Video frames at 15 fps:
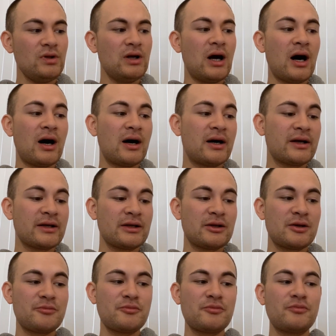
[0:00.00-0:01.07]
I
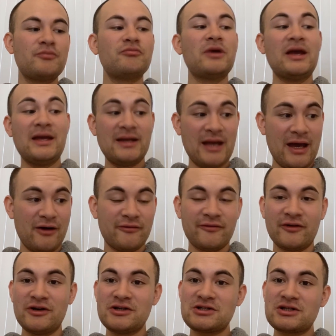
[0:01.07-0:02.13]
inhale
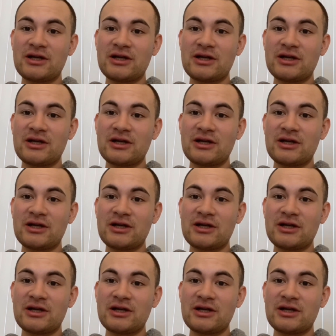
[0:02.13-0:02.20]
first